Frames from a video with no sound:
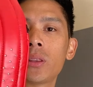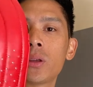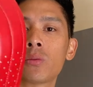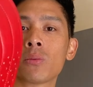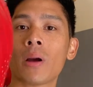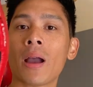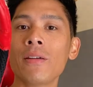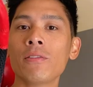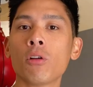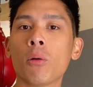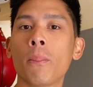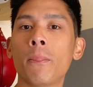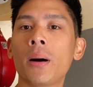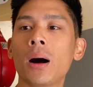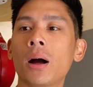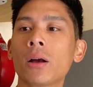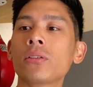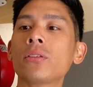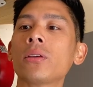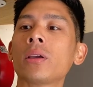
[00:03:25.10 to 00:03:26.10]
the Rival
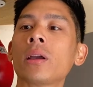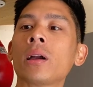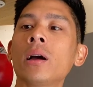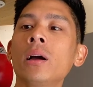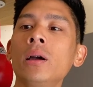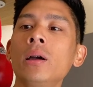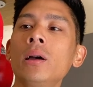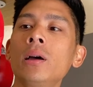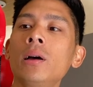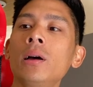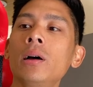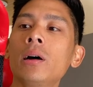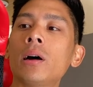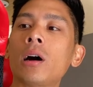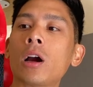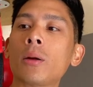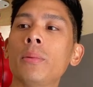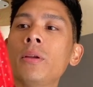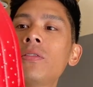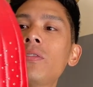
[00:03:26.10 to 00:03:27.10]
Boxing
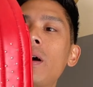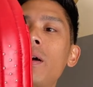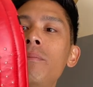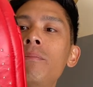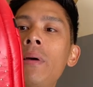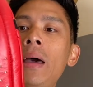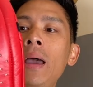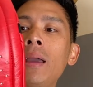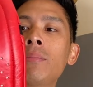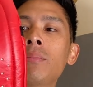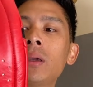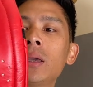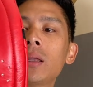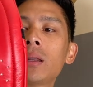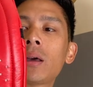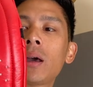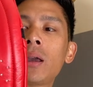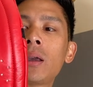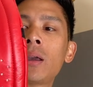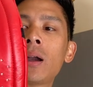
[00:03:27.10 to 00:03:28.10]
RB5 bag mitt.
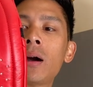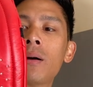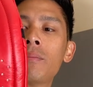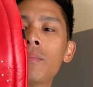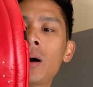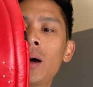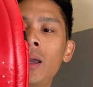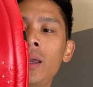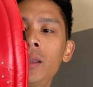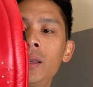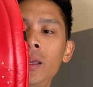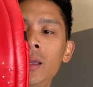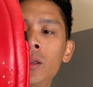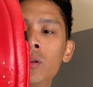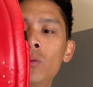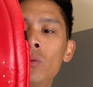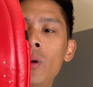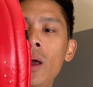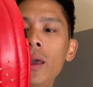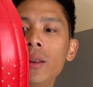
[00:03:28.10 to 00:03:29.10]
I got mine in
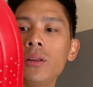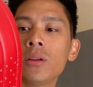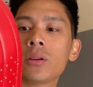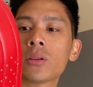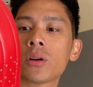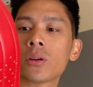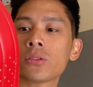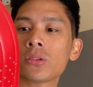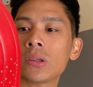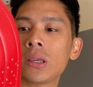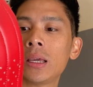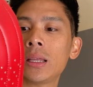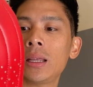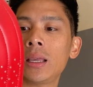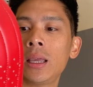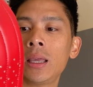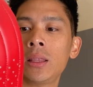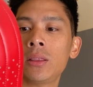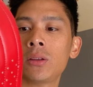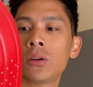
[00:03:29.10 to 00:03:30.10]
red. You can also get it
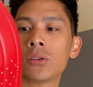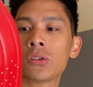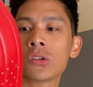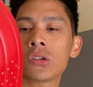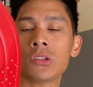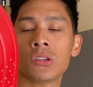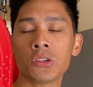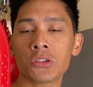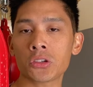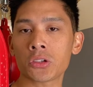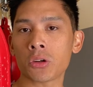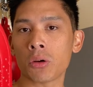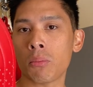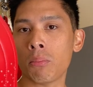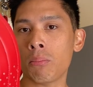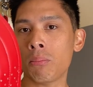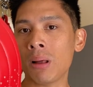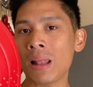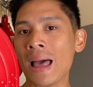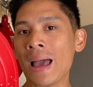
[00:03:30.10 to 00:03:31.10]
in their traditional
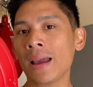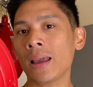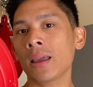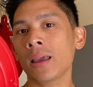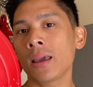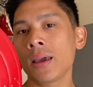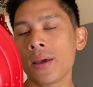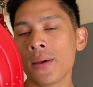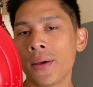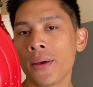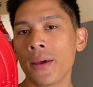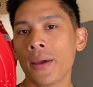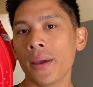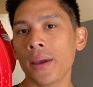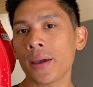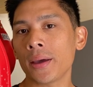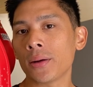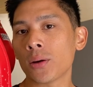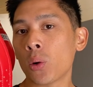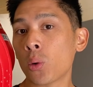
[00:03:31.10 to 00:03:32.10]
black
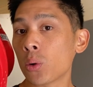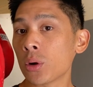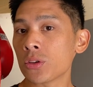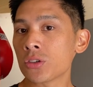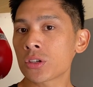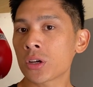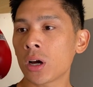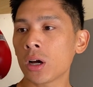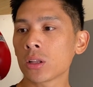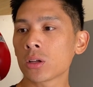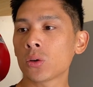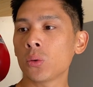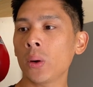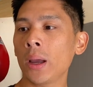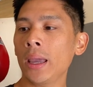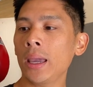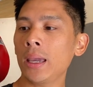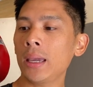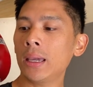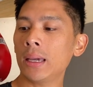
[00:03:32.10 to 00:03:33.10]
and orange
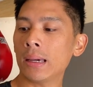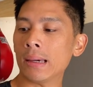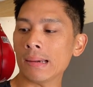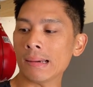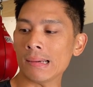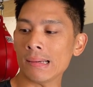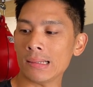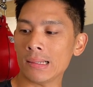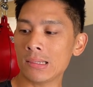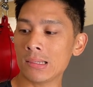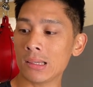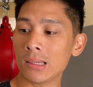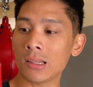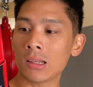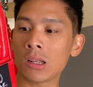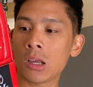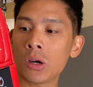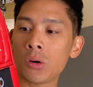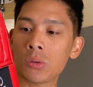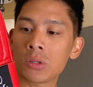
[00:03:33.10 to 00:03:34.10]
colorway. Decided to
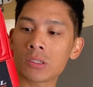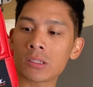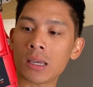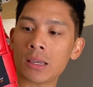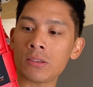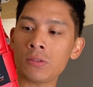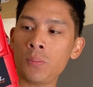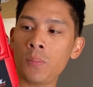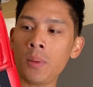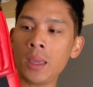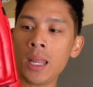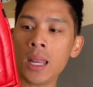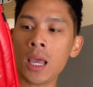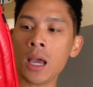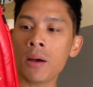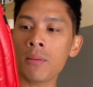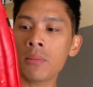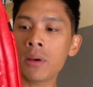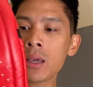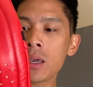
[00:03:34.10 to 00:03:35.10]
go with size
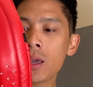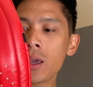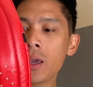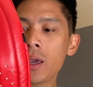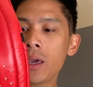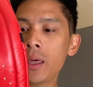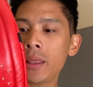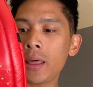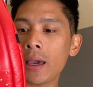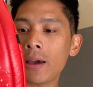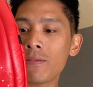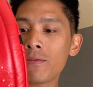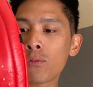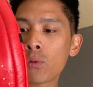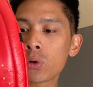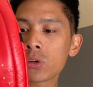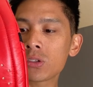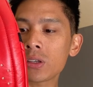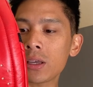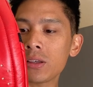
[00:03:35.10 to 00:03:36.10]
medium. They have
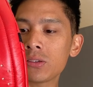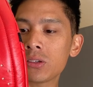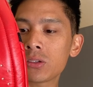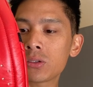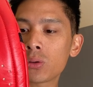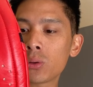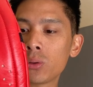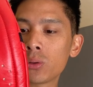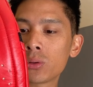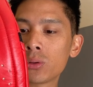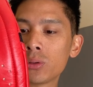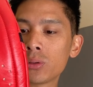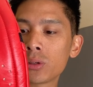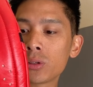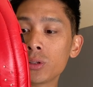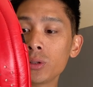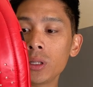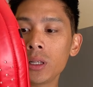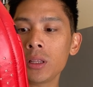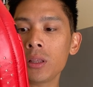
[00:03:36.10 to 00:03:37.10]
4 sizes total,
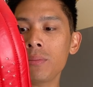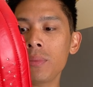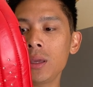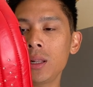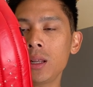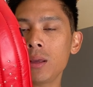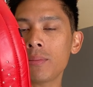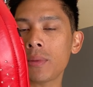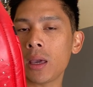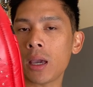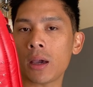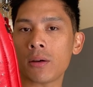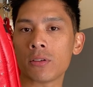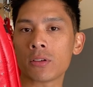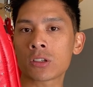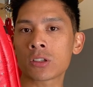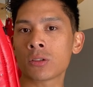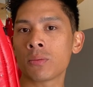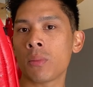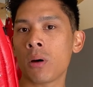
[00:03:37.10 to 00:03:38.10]
including the medium. They have a
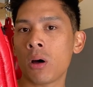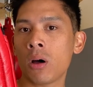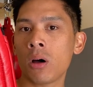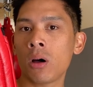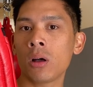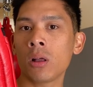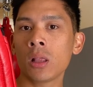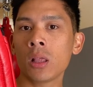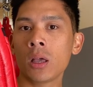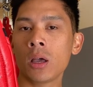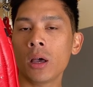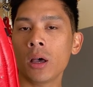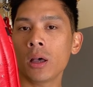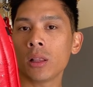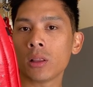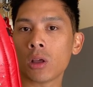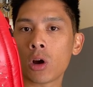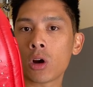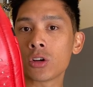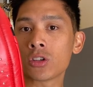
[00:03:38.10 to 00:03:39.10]
small,
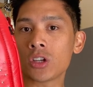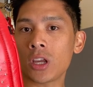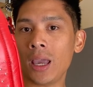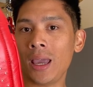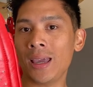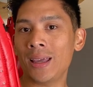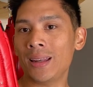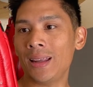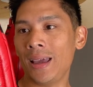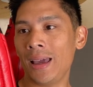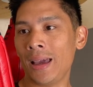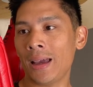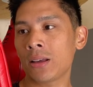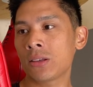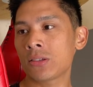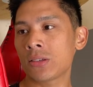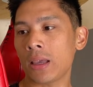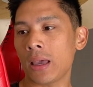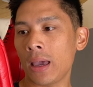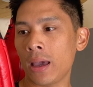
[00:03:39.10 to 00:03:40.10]
large, and
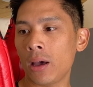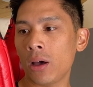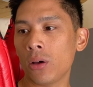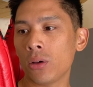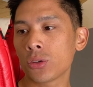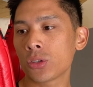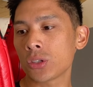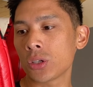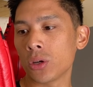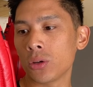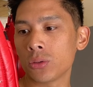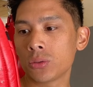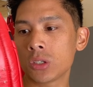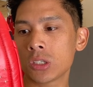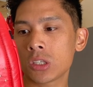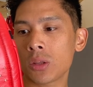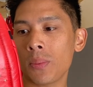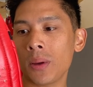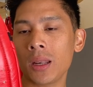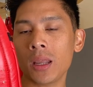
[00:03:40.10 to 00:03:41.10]
XL. So
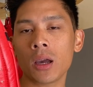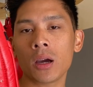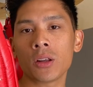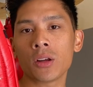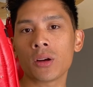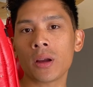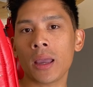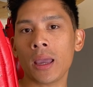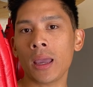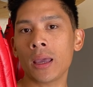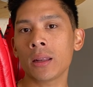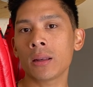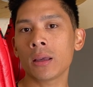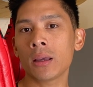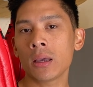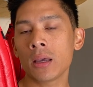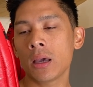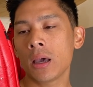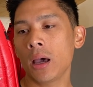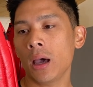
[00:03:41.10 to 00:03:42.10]
just depending on your hand
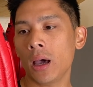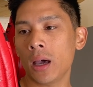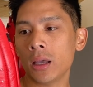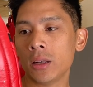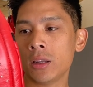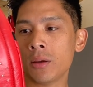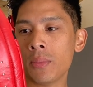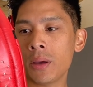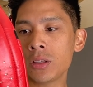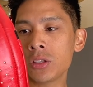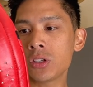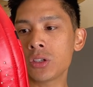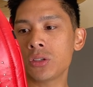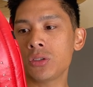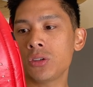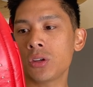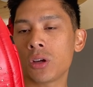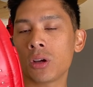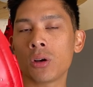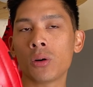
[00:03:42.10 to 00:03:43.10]

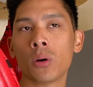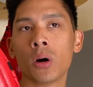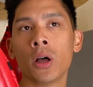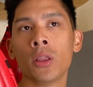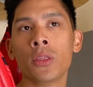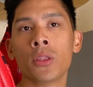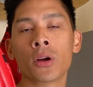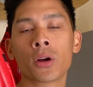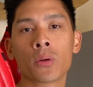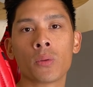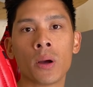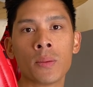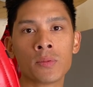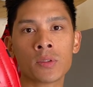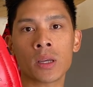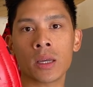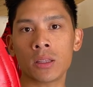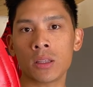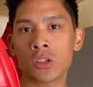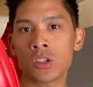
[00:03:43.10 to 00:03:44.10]
dimensions, you can go on their
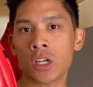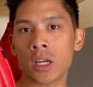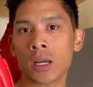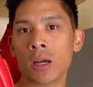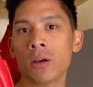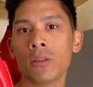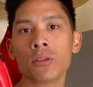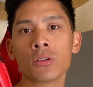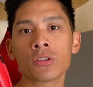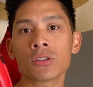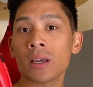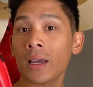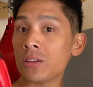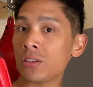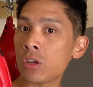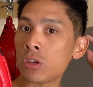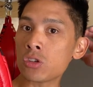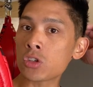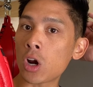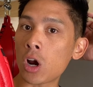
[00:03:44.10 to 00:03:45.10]
website to check out their
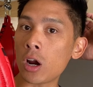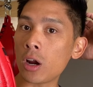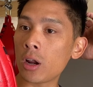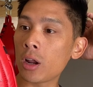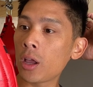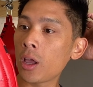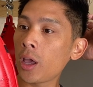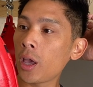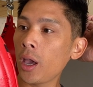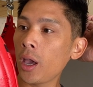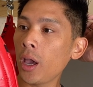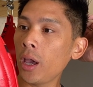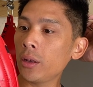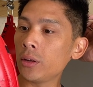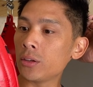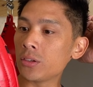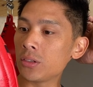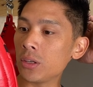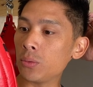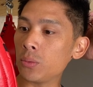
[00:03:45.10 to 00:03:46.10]
sizing chart
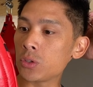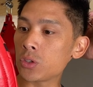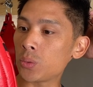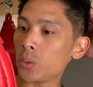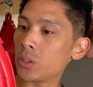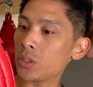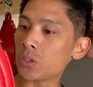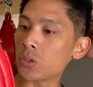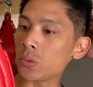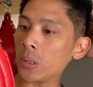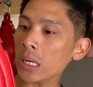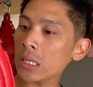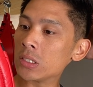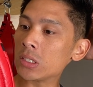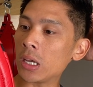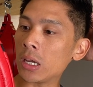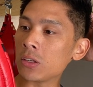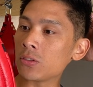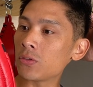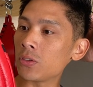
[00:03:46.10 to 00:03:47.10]
to see which one's the right
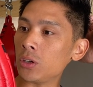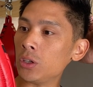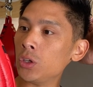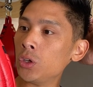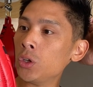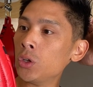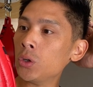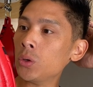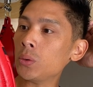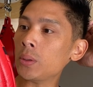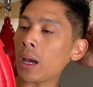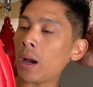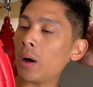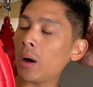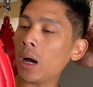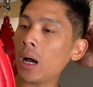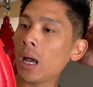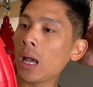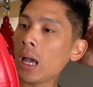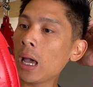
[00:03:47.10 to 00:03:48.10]
size for you. Now,
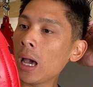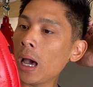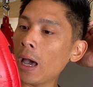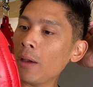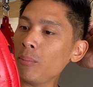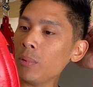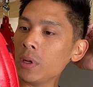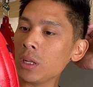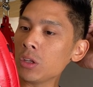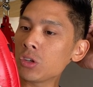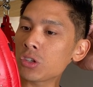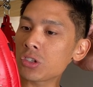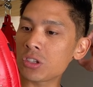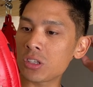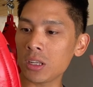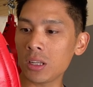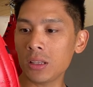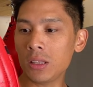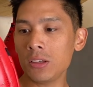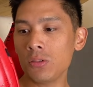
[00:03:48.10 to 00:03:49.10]
I've been
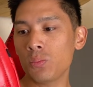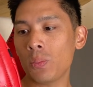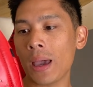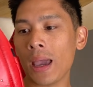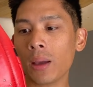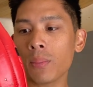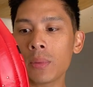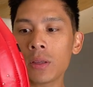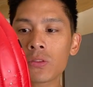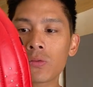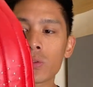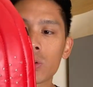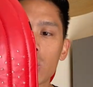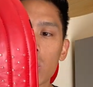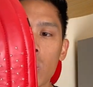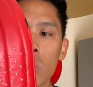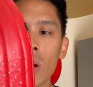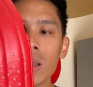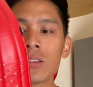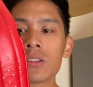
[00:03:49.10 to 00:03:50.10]
interested in these bag mitts for
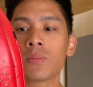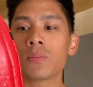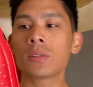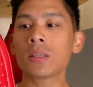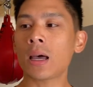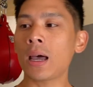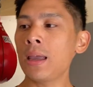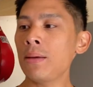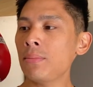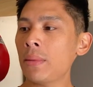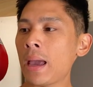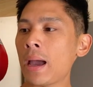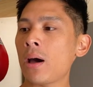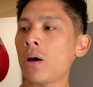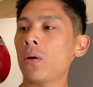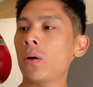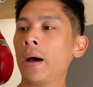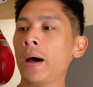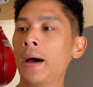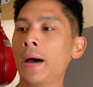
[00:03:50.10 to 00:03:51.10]
quite some time
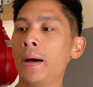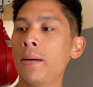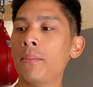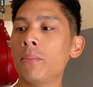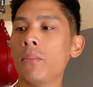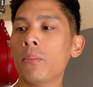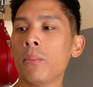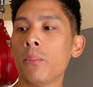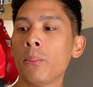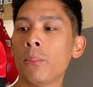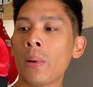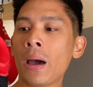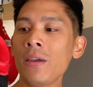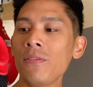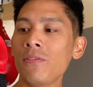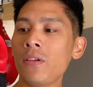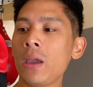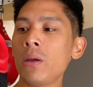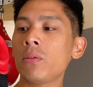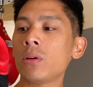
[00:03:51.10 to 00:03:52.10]
now. My
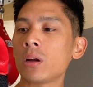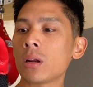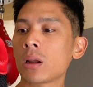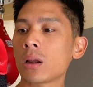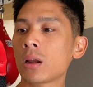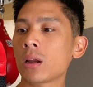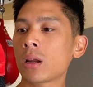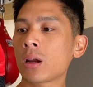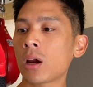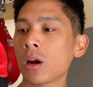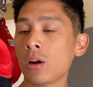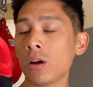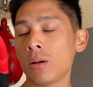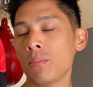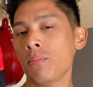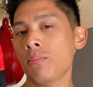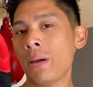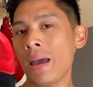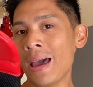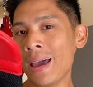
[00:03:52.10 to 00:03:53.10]
favorite
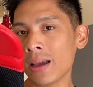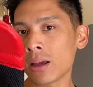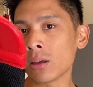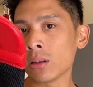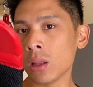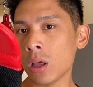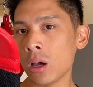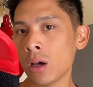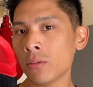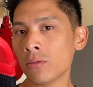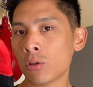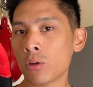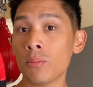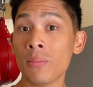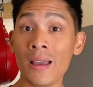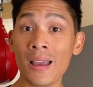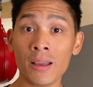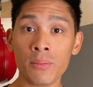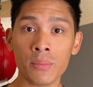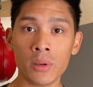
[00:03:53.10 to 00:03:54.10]
current bag glove, or
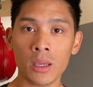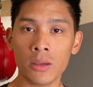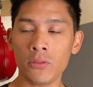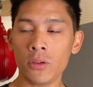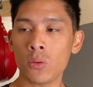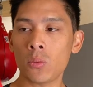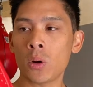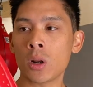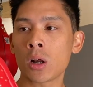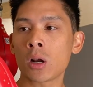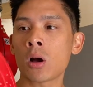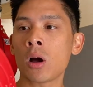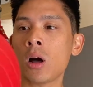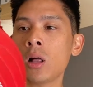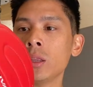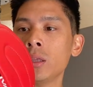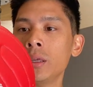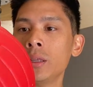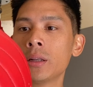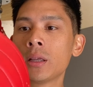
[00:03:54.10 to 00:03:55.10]
bag mitt if you want to
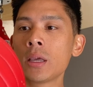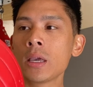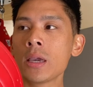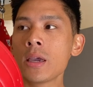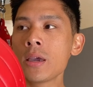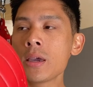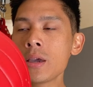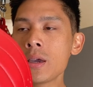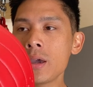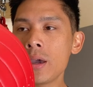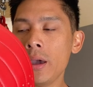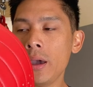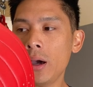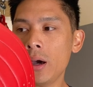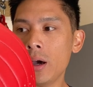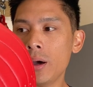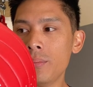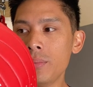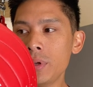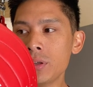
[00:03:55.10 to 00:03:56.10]
call it,
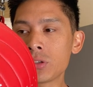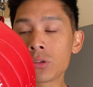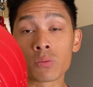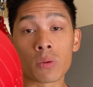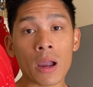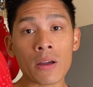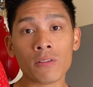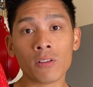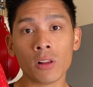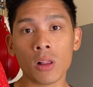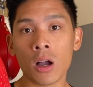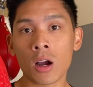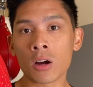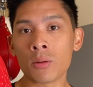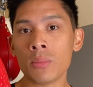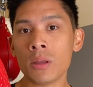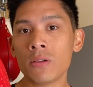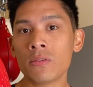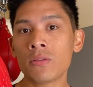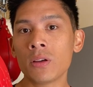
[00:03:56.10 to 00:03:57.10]
is the Rival
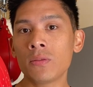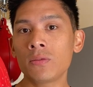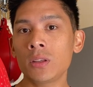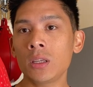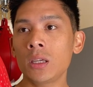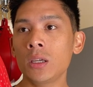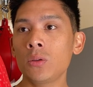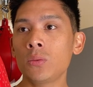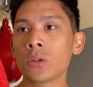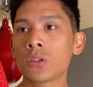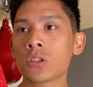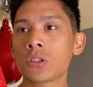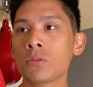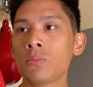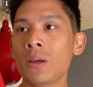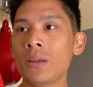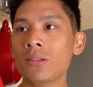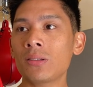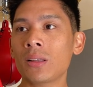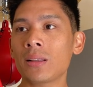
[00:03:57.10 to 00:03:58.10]
RB50, which is
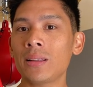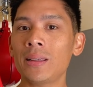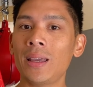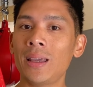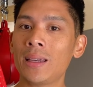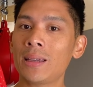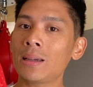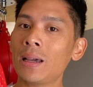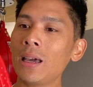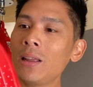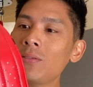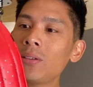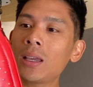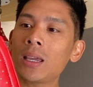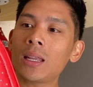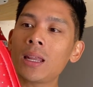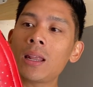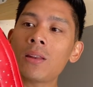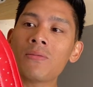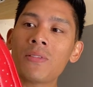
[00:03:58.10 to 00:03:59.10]
basically a kind of like
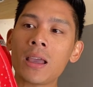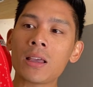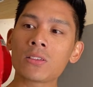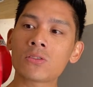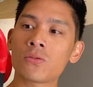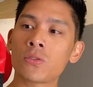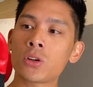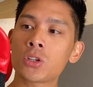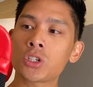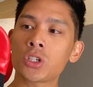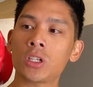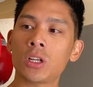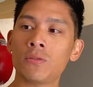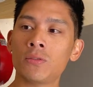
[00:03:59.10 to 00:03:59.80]
an advanced version of